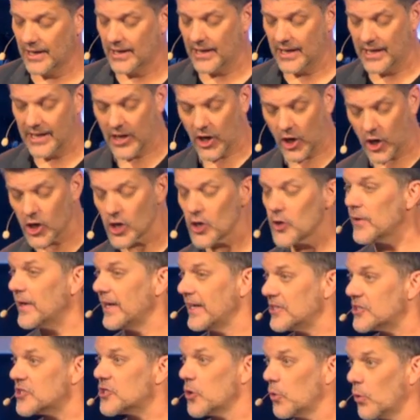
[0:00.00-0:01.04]
It
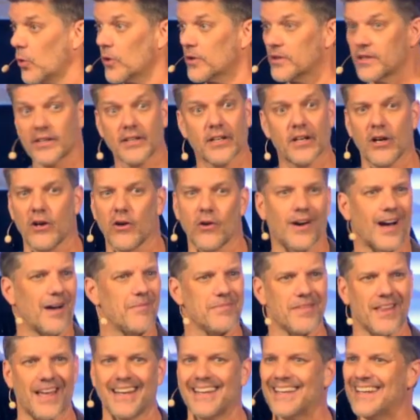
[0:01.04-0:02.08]
hurries toward the goal. I'm
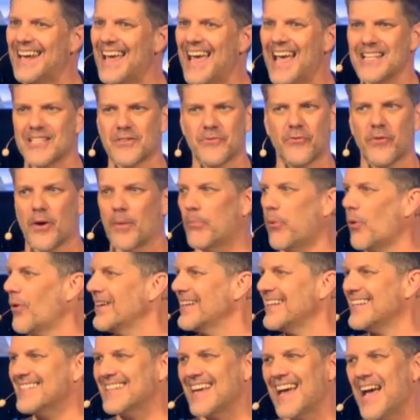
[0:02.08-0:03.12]
like, yeah, it's
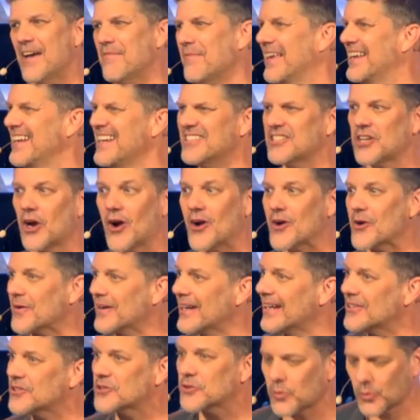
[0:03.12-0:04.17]
appointed time, and it's
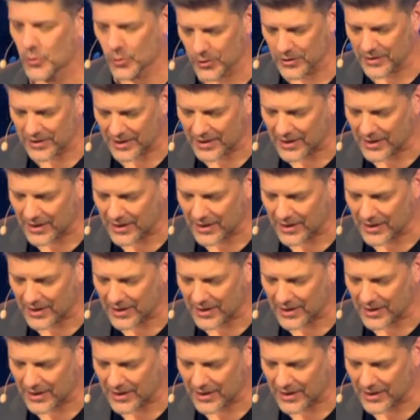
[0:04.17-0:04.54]
hurrying toward the